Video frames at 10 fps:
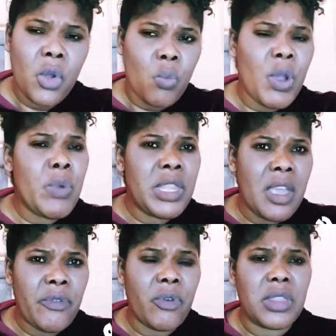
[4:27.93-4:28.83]
Where we
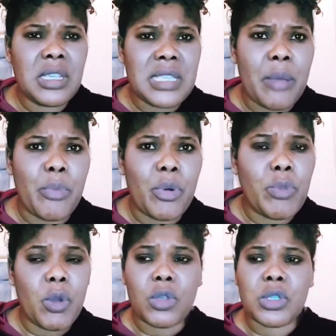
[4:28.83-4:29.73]
there for this abroad
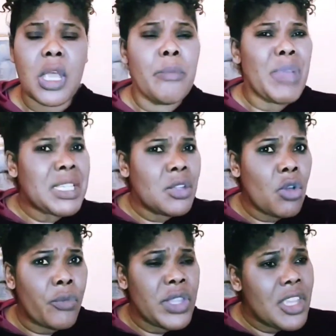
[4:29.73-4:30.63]
because person
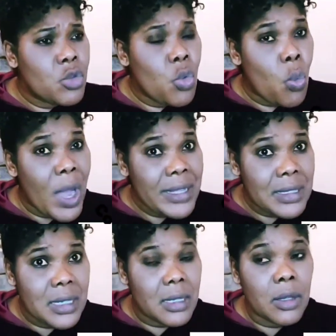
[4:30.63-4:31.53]
of it they do one
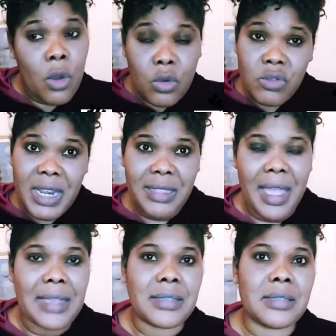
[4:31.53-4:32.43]
thing 100
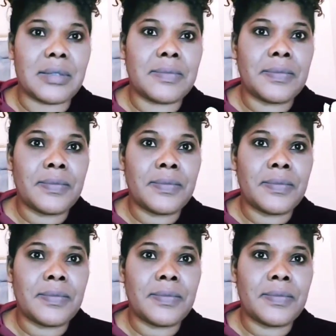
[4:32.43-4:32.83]
times.